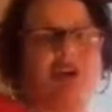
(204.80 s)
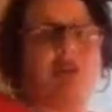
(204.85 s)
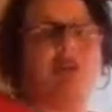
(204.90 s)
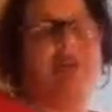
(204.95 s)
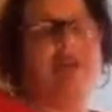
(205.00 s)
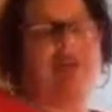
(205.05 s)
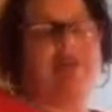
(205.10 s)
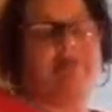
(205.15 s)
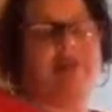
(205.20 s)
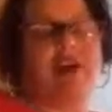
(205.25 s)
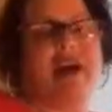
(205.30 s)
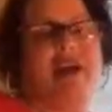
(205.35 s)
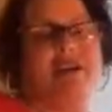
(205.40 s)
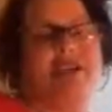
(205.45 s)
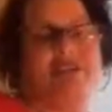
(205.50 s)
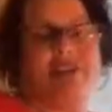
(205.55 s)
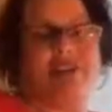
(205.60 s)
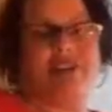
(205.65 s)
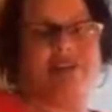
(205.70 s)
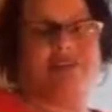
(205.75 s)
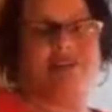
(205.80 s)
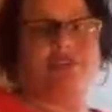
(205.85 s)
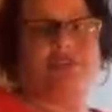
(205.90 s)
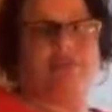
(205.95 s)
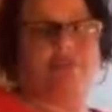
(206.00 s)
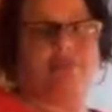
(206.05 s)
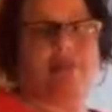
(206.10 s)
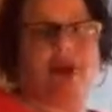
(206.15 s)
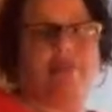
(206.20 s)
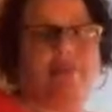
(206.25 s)
we kept the education
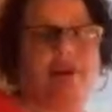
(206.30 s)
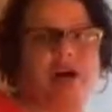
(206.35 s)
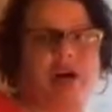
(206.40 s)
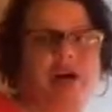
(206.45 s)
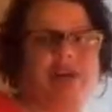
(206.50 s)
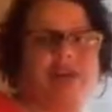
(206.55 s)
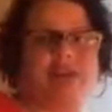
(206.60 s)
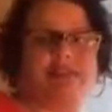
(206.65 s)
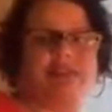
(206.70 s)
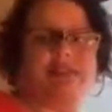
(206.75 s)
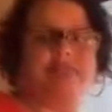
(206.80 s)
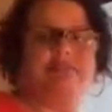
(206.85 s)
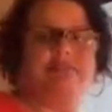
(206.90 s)
through our books.